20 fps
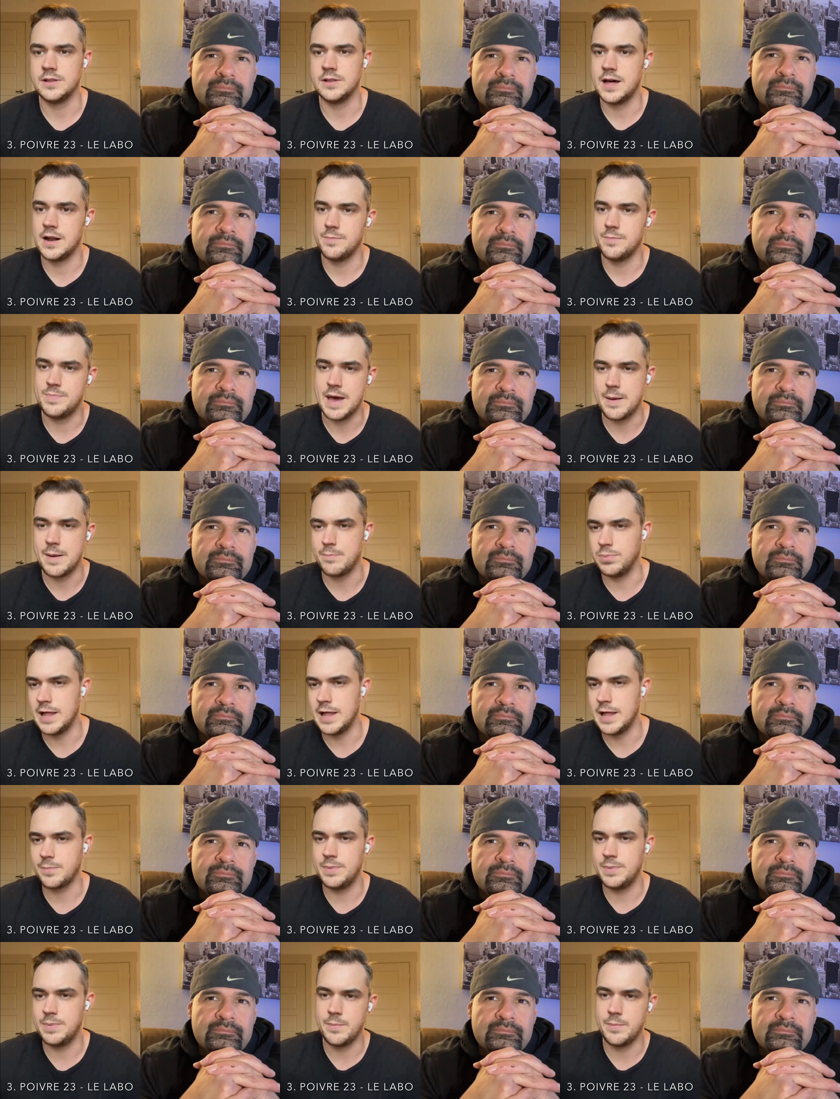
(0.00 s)
Speaker 1: So it's a lot of
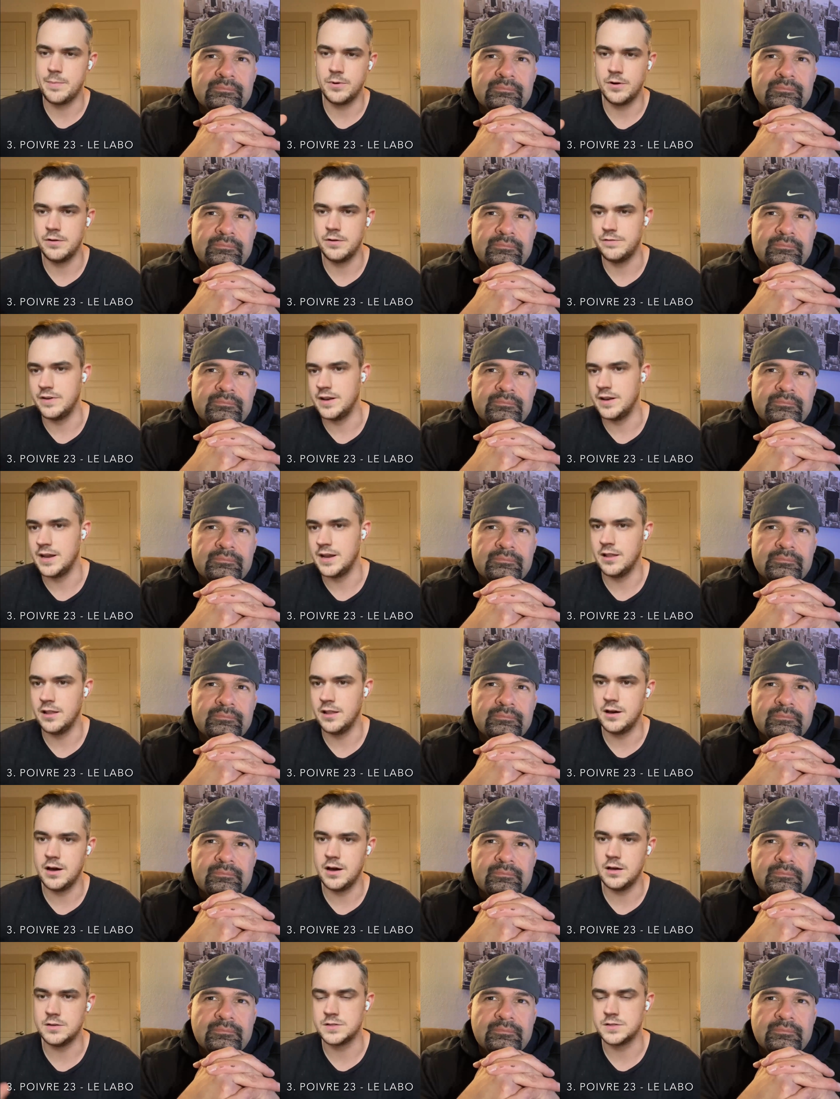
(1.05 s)
pep, black pepper,
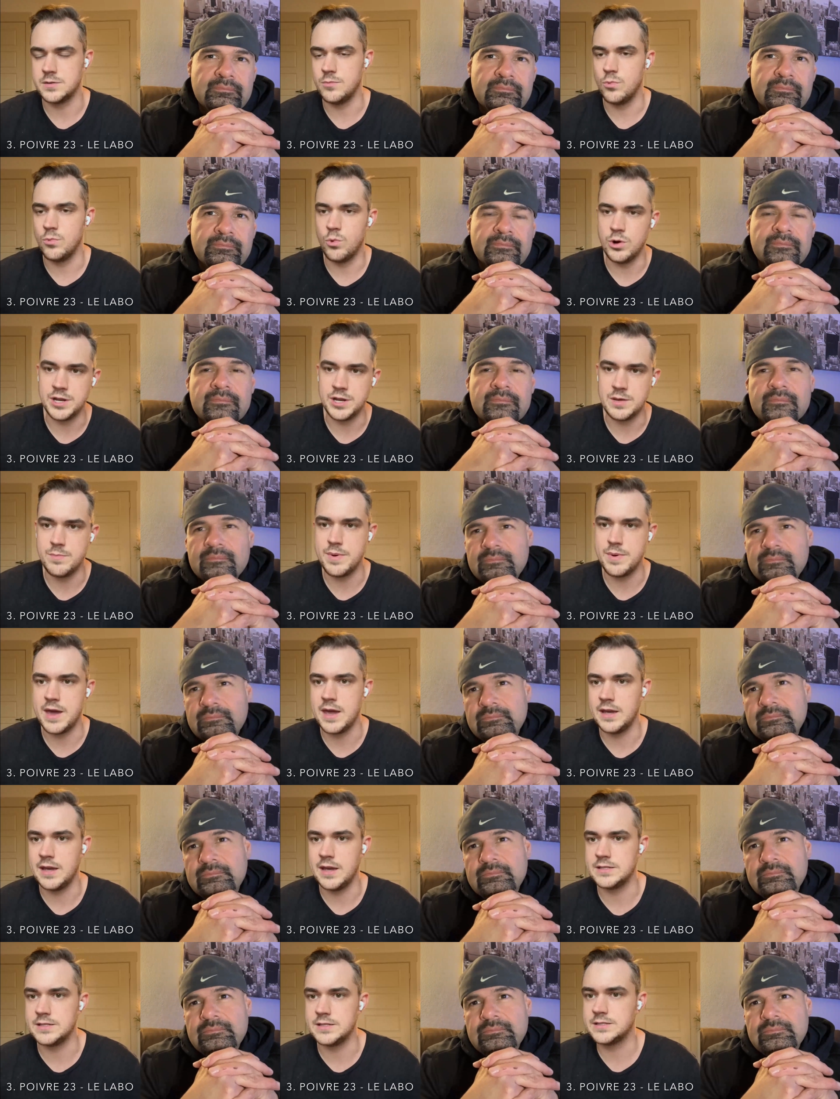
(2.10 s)
vanilla, some woody
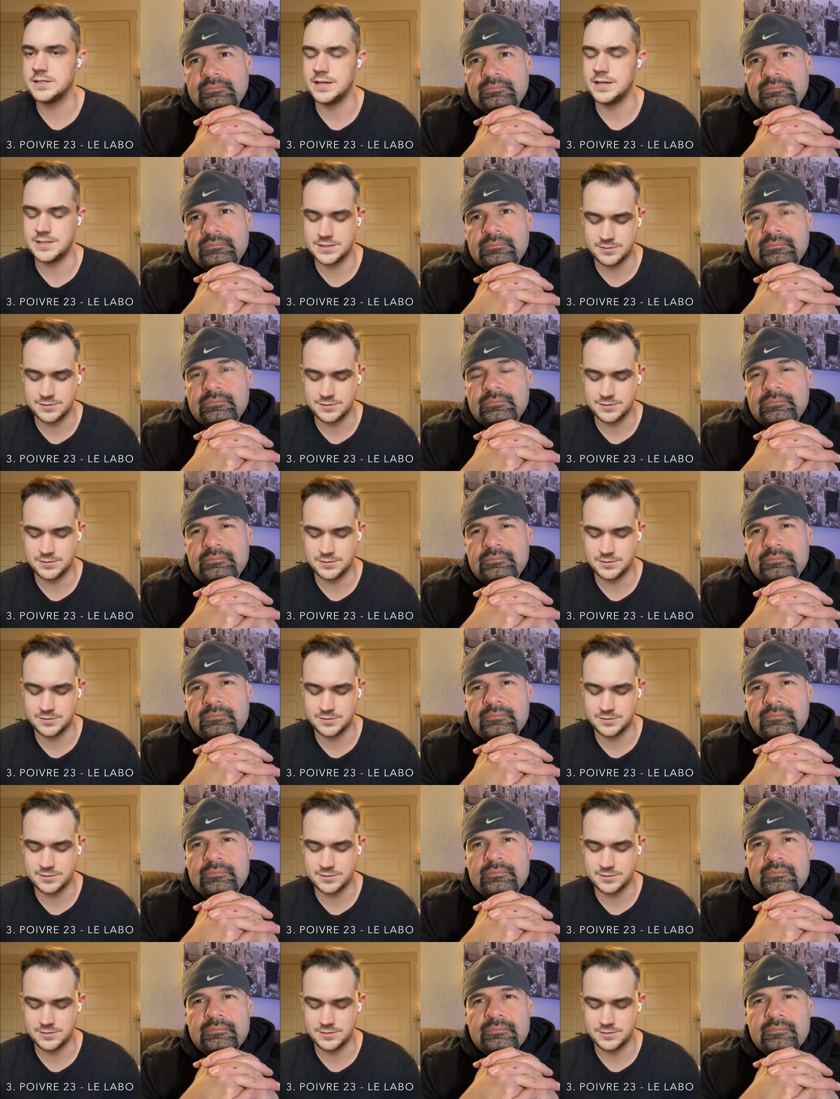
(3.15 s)
base. It's,
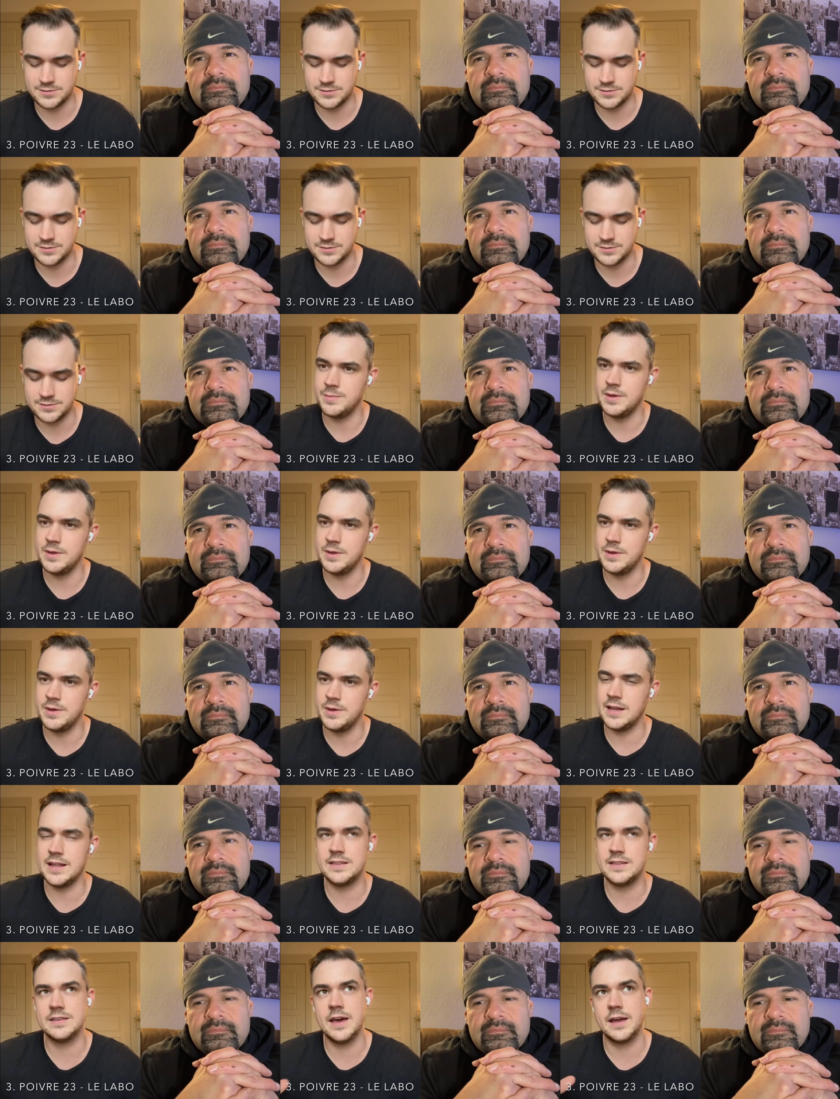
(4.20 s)
it's like really
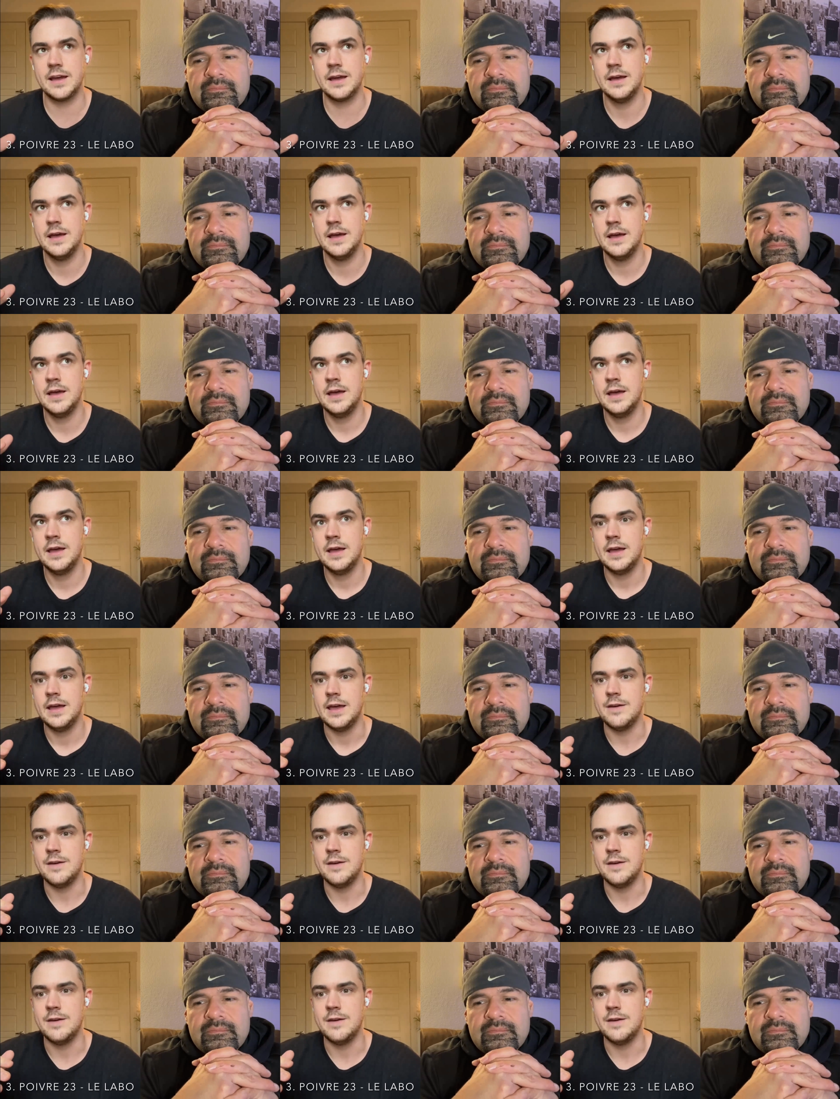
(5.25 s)
creamy. And it's like,